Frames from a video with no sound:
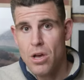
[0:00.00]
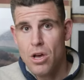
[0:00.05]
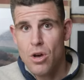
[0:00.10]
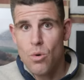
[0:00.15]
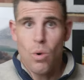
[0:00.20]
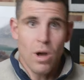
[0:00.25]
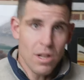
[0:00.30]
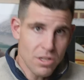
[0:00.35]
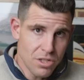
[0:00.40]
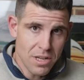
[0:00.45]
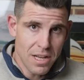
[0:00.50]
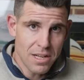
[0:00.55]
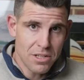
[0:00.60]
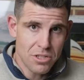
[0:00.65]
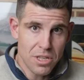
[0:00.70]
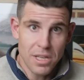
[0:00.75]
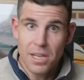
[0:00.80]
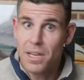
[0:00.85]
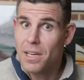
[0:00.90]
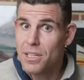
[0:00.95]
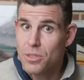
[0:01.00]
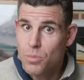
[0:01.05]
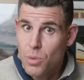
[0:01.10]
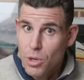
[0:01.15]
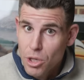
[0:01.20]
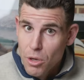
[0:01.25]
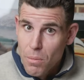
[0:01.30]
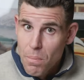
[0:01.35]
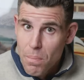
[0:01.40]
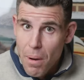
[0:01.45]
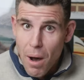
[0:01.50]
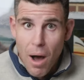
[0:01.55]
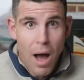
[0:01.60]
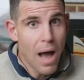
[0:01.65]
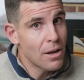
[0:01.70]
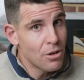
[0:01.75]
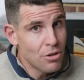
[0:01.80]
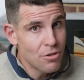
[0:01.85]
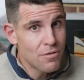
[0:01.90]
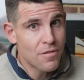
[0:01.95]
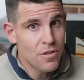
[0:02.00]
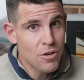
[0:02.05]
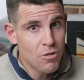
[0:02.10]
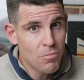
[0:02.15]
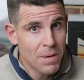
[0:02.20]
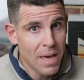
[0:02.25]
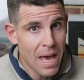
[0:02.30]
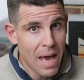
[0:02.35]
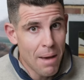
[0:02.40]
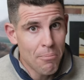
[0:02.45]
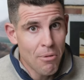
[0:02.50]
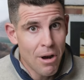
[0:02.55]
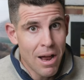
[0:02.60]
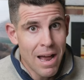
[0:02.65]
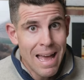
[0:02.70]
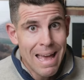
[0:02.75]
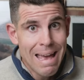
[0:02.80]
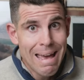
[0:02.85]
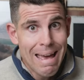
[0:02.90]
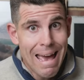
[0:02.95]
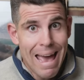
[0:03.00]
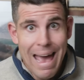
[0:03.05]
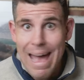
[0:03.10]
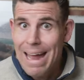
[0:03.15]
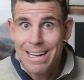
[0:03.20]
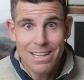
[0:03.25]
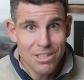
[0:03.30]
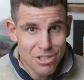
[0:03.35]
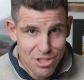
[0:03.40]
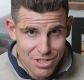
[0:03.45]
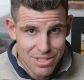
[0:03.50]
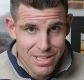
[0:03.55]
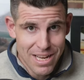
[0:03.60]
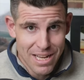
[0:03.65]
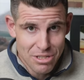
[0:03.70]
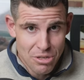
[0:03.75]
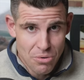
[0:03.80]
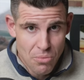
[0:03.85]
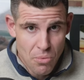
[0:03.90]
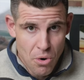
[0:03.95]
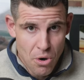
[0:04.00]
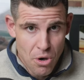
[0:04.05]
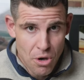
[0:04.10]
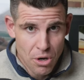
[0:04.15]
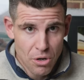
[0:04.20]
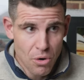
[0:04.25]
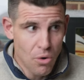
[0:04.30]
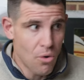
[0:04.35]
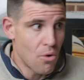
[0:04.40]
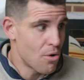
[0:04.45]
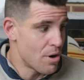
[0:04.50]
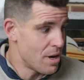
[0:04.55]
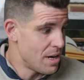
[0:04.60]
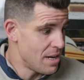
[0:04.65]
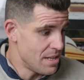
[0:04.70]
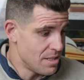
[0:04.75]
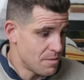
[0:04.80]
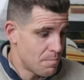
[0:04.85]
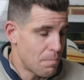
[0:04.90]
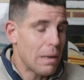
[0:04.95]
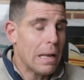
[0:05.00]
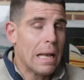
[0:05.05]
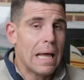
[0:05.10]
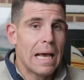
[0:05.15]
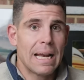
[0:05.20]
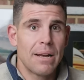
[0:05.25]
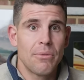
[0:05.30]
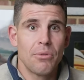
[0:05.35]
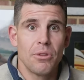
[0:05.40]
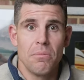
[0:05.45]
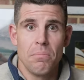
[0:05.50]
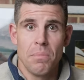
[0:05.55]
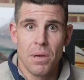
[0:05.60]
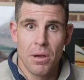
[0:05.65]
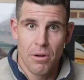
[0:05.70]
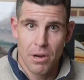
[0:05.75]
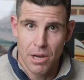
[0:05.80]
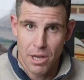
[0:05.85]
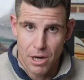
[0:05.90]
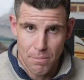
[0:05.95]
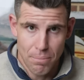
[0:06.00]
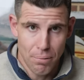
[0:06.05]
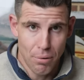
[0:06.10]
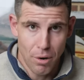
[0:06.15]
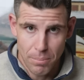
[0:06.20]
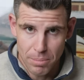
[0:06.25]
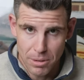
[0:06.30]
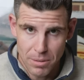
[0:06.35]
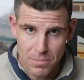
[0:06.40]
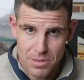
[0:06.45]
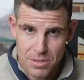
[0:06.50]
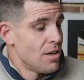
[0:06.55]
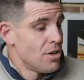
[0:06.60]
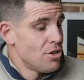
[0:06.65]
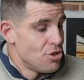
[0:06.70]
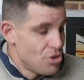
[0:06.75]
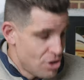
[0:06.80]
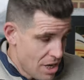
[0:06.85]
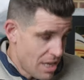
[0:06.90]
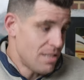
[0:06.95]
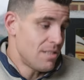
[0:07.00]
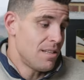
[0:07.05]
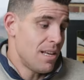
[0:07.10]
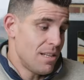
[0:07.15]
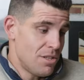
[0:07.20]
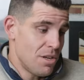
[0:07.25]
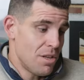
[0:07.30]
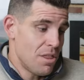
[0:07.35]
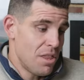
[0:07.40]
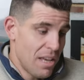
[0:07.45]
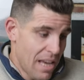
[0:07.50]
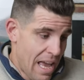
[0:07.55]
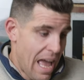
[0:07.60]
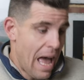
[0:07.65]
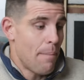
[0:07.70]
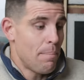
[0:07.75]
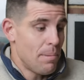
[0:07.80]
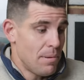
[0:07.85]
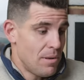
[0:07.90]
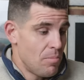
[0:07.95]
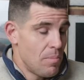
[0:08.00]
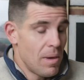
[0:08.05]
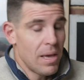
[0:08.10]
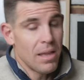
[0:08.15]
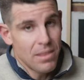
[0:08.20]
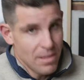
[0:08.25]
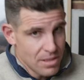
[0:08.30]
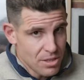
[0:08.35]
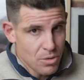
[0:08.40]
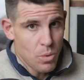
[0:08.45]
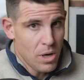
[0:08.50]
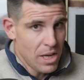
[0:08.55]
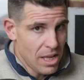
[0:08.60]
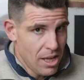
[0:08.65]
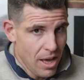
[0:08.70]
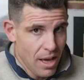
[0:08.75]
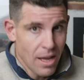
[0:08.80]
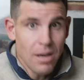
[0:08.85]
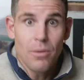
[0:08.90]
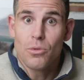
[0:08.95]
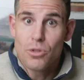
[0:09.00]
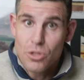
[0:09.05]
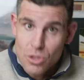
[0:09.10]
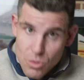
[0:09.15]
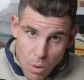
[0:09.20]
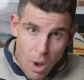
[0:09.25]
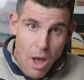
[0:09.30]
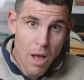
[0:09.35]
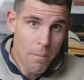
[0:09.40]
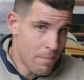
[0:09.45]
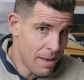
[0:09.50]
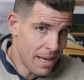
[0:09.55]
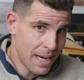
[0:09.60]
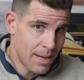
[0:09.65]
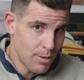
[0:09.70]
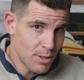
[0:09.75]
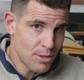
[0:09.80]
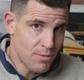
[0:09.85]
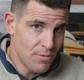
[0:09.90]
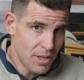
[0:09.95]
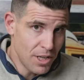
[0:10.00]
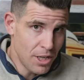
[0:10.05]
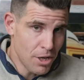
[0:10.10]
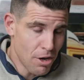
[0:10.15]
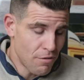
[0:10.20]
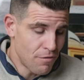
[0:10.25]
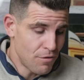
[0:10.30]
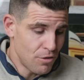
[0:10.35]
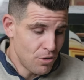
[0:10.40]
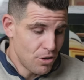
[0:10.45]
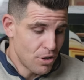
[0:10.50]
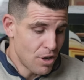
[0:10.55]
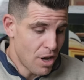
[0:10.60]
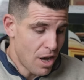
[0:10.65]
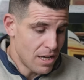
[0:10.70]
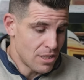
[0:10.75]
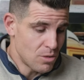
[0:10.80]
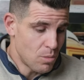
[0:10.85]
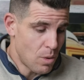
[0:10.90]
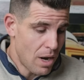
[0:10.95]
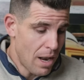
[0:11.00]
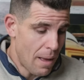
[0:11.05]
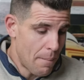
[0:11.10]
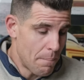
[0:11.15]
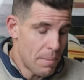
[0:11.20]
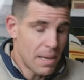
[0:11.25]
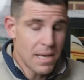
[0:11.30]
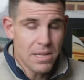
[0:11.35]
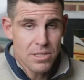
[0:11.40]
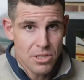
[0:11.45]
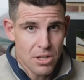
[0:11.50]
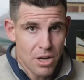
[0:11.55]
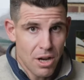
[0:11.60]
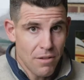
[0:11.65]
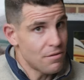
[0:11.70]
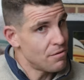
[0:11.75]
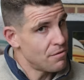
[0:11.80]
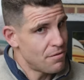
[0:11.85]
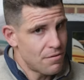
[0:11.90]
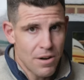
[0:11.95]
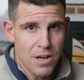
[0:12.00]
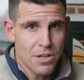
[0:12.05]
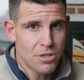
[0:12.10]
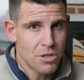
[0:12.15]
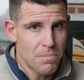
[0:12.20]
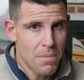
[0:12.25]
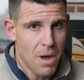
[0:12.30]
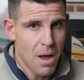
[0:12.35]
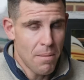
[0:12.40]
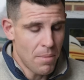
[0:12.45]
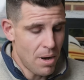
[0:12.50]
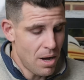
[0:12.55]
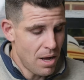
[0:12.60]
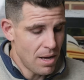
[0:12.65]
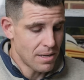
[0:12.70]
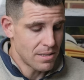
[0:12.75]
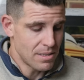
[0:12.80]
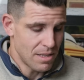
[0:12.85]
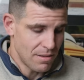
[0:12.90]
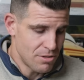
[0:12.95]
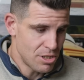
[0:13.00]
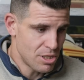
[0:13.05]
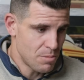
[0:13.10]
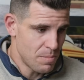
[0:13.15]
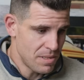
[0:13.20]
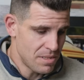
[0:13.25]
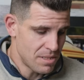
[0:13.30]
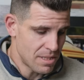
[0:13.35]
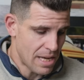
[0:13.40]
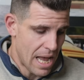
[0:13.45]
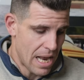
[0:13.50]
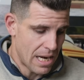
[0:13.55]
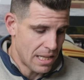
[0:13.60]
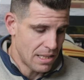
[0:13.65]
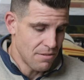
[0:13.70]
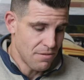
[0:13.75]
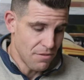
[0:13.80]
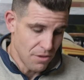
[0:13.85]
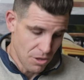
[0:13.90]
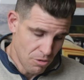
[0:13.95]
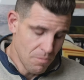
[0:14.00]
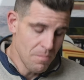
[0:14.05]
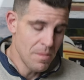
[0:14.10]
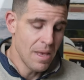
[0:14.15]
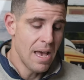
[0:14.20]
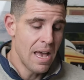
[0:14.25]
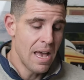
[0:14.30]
One such thing is when you buy a new film camera and it just doesn't work or it is plagued with a myriad of problems. Just such a thing happened to me this weekend, which is why I'm making this video for you guys while I'm pissed off and fresh in my mind because I've just been scanning the film.